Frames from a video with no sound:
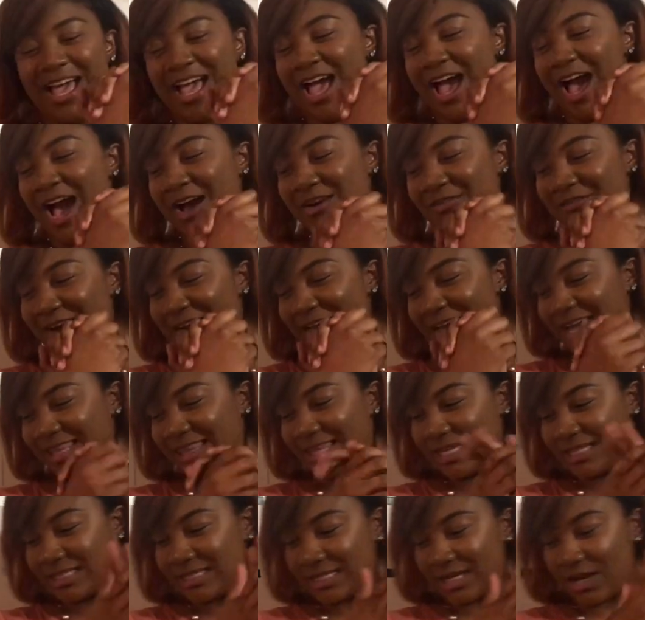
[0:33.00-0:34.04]
All right,
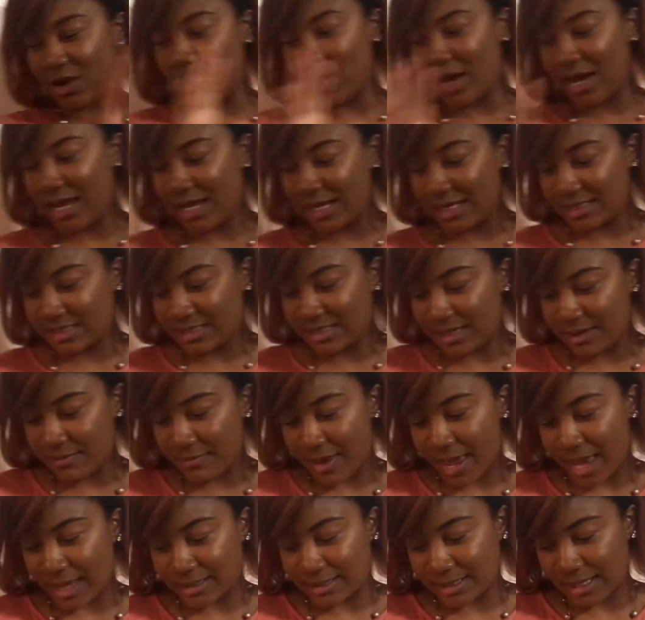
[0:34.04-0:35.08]
let's go ahead and sit
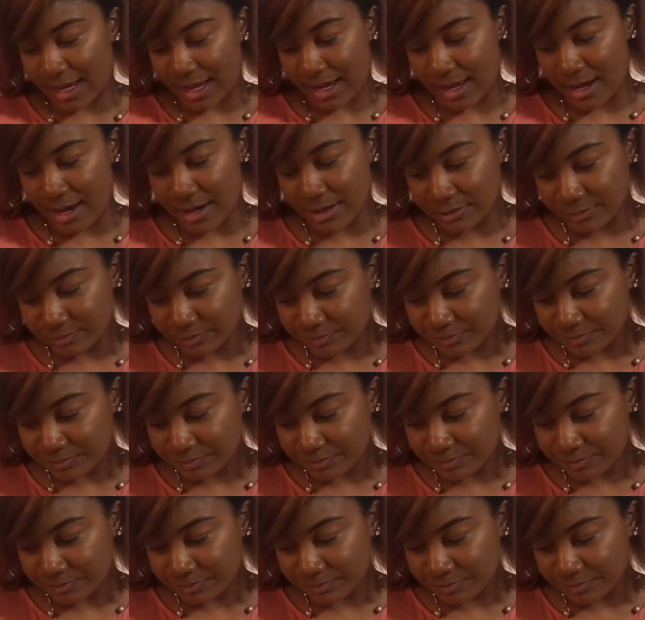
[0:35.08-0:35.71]
back down.